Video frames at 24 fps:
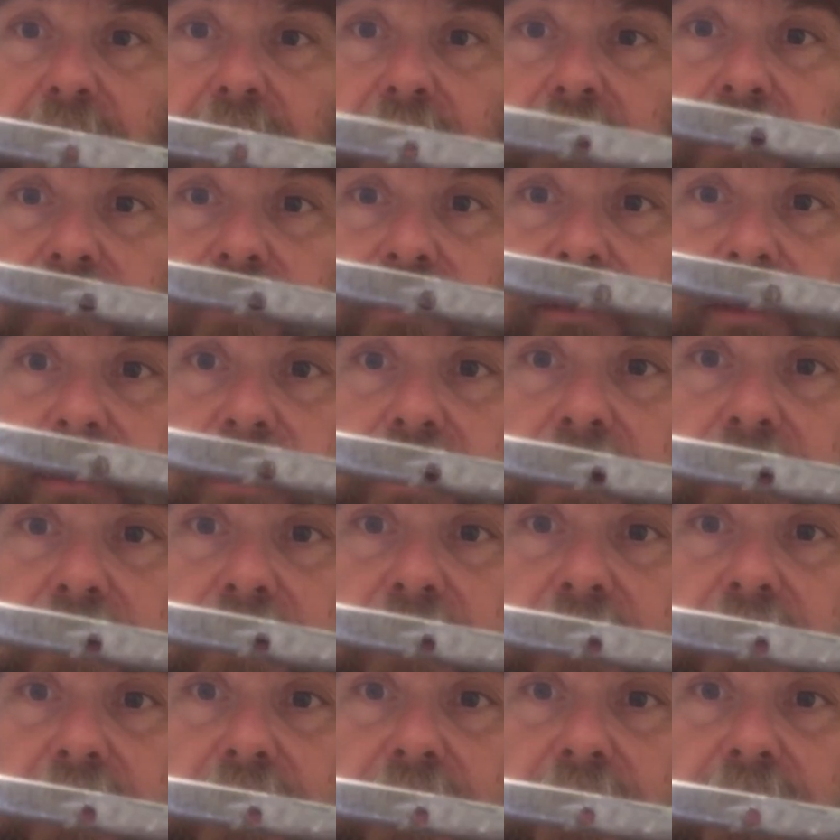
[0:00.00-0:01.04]
but it's very,
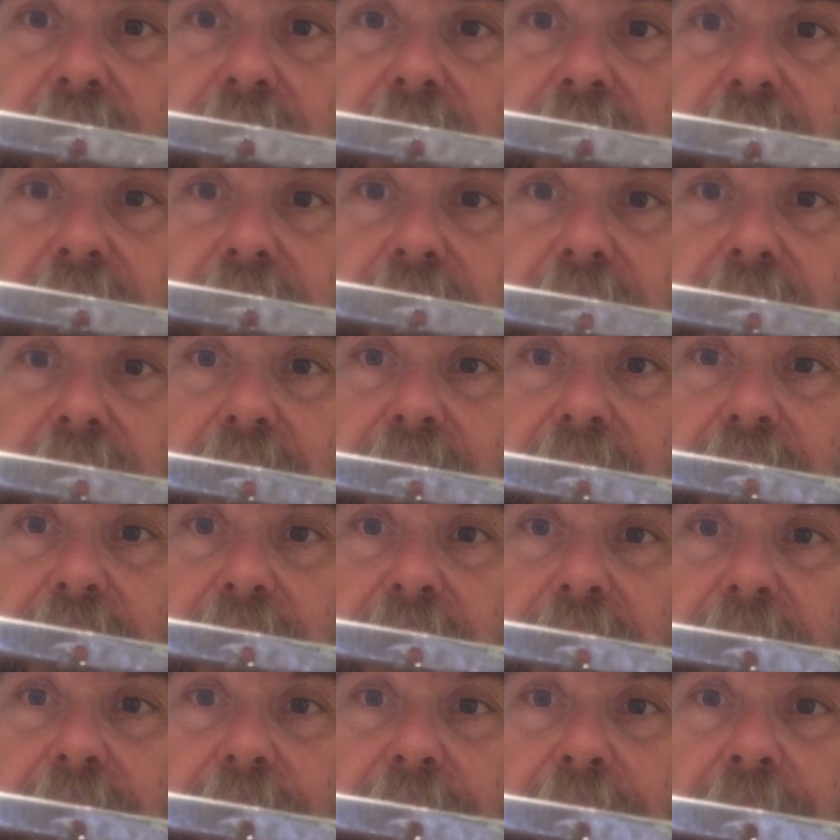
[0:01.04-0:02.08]
very close on that
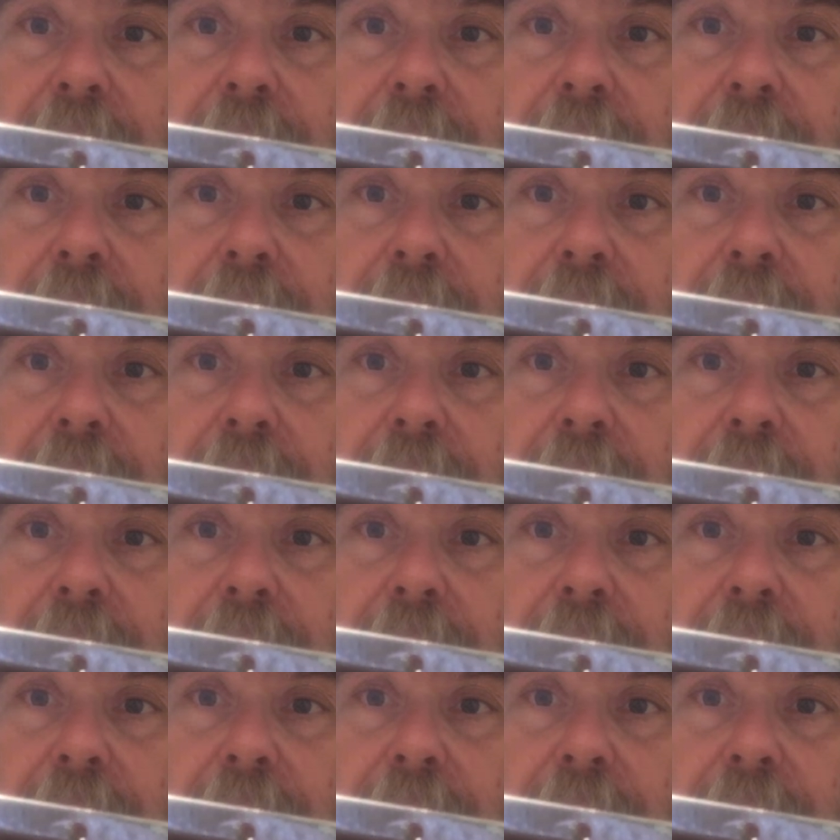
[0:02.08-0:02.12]
side.